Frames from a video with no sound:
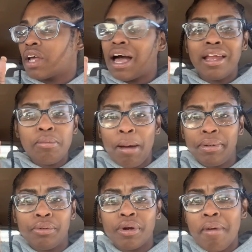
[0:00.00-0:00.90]
All in my
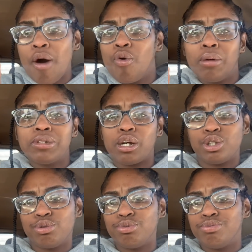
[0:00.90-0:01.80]
business worried about who I'm talking
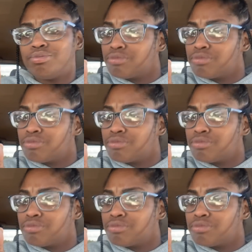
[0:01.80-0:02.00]
to.